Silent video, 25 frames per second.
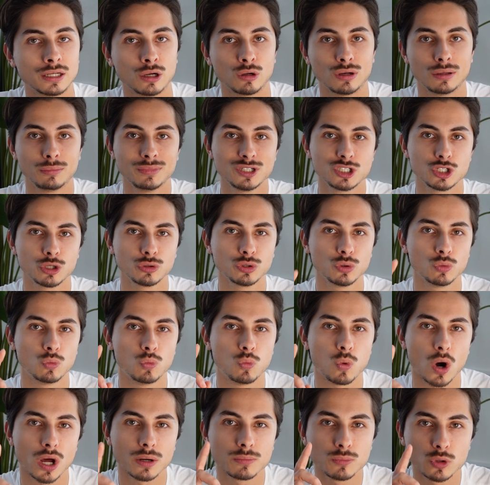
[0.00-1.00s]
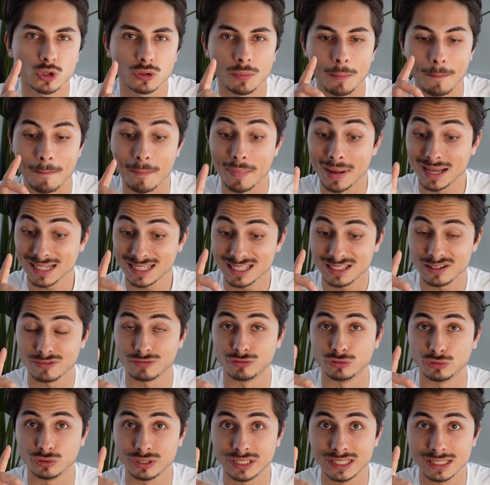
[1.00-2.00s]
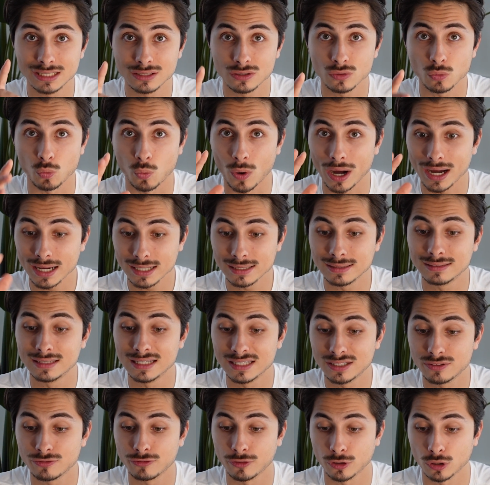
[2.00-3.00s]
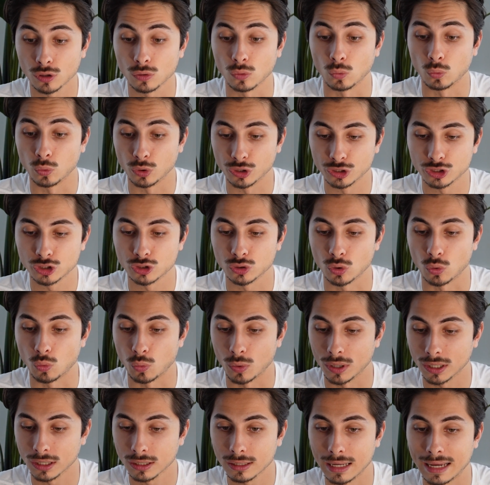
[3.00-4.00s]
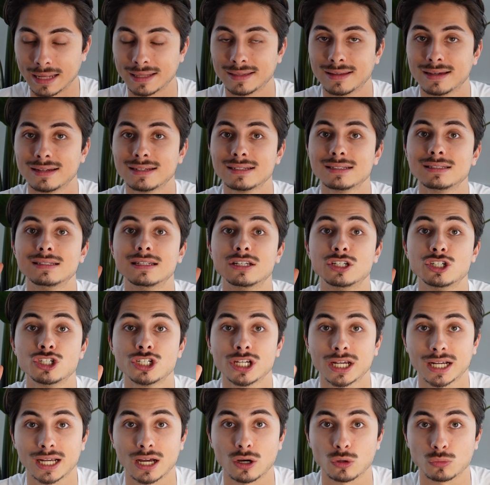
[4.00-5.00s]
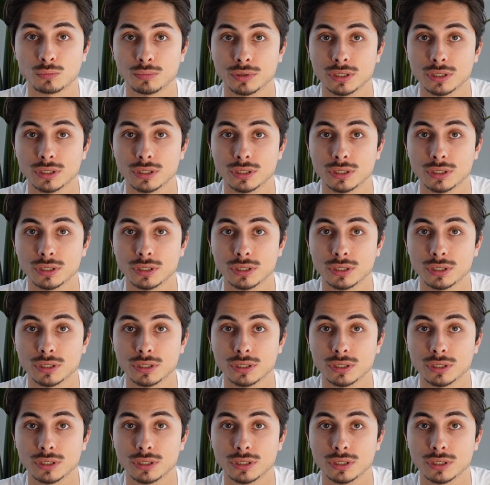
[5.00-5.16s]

Now let me show you one more massive reason why this funnel works so well, and that is the checkout